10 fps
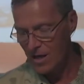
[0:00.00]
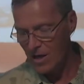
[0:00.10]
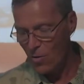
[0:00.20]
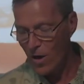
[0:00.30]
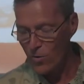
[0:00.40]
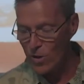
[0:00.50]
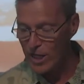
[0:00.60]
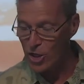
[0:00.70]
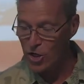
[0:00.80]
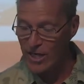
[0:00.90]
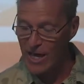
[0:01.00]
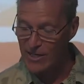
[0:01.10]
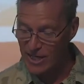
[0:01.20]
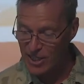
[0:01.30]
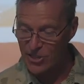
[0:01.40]
When we look at
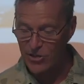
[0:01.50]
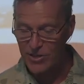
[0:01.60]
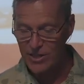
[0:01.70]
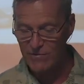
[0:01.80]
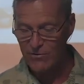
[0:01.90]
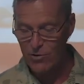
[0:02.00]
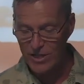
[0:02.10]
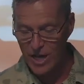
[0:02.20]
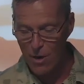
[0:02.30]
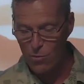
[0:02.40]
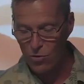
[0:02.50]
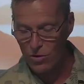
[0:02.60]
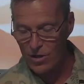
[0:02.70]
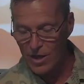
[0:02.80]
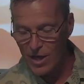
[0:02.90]
history, for example,
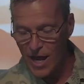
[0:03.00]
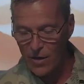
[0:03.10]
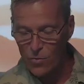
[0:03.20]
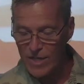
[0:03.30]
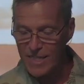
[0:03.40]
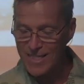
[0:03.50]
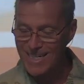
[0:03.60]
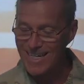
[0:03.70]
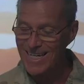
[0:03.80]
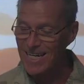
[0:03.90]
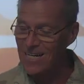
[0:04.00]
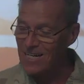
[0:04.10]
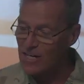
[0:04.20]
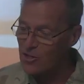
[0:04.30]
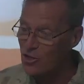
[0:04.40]
and we see
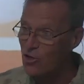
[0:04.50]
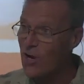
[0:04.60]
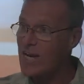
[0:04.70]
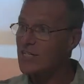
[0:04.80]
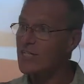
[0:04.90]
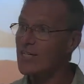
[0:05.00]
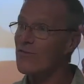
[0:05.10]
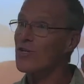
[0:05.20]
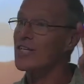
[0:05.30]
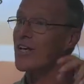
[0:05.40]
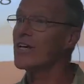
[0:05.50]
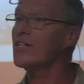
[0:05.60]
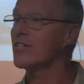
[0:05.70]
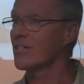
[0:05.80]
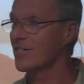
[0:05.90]
the great
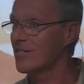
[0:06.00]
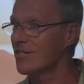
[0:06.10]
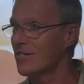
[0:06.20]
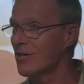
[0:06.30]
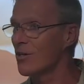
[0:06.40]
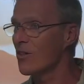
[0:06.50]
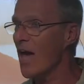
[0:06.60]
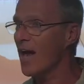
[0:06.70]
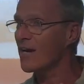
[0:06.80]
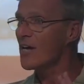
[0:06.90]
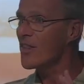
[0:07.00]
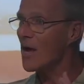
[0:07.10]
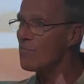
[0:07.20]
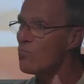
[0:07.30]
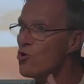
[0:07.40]
civilizations that, that
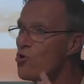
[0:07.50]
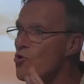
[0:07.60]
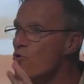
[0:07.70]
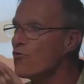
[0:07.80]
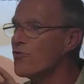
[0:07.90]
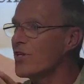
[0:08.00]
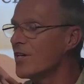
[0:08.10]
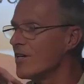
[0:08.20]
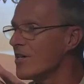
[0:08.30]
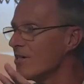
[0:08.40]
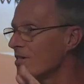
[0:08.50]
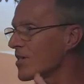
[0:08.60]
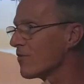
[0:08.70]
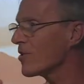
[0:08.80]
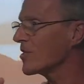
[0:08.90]
moved
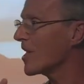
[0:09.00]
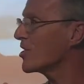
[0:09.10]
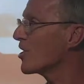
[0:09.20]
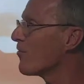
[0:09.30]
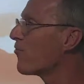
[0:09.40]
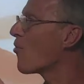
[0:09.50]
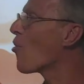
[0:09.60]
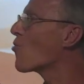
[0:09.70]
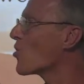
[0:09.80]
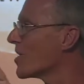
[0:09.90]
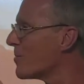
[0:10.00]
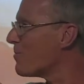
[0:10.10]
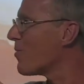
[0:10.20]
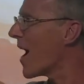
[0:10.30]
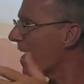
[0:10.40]
civilization forward
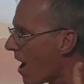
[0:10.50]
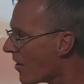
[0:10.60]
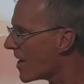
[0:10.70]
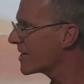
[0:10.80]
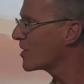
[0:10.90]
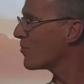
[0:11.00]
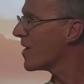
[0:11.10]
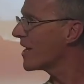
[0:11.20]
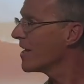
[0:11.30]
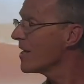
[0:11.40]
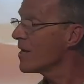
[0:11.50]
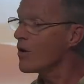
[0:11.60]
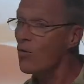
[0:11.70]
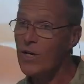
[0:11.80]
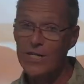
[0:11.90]
by our estimate,
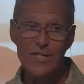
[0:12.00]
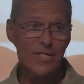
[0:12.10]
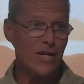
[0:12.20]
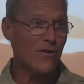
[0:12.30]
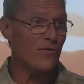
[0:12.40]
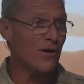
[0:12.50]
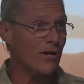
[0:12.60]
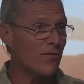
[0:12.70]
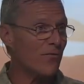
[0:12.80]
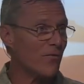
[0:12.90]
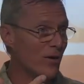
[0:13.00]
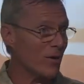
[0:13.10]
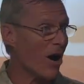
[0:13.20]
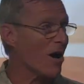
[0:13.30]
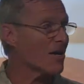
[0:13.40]
we discover, if we're
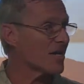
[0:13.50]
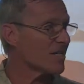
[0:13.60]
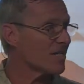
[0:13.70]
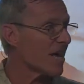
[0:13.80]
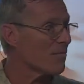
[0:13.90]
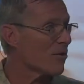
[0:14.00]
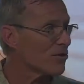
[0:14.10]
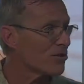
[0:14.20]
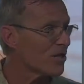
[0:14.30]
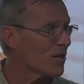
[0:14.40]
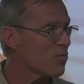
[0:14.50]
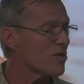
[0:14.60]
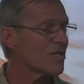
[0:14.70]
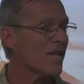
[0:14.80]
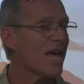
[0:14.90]
honest, that most of them were
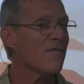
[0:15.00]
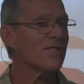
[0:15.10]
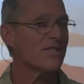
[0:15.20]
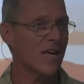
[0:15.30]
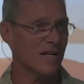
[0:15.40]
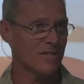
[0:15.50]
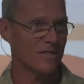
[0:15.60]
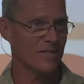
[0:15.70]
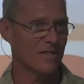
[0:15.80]
slave states.